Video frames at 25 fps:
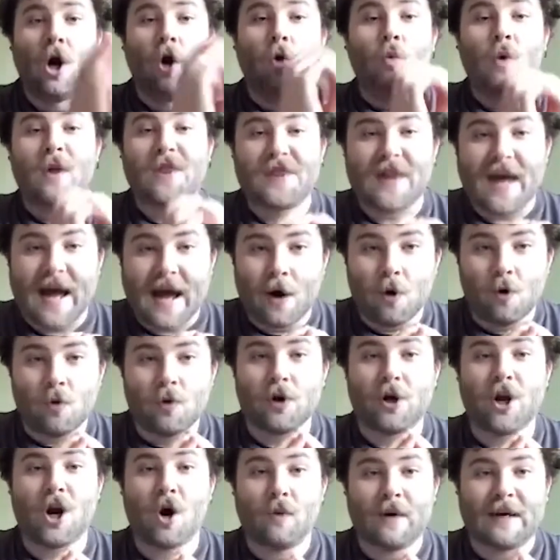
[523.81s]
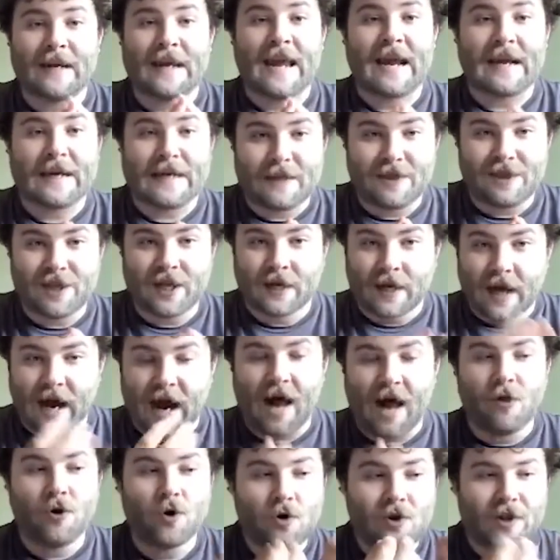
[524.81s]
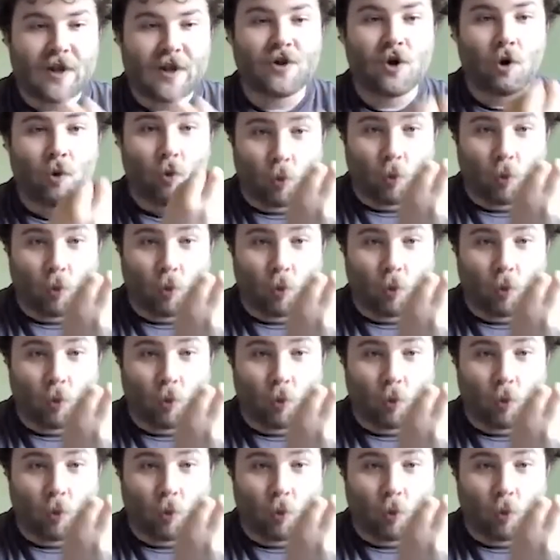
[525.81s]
without knowing anything other than the